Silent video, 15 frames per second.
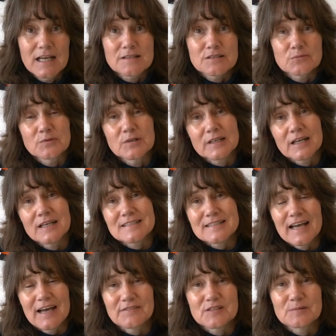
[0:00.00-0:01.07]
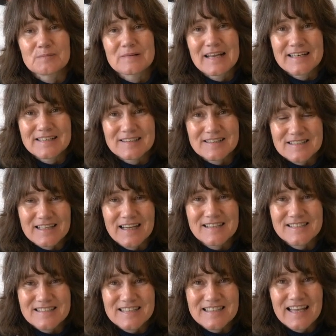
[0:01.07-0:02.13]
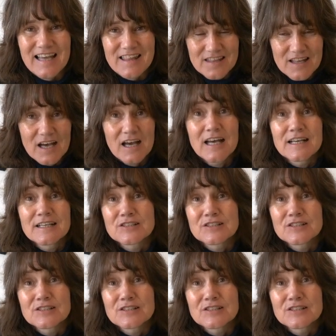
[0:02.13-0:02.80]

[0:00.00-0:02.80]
So we're going to have to blend the sounds together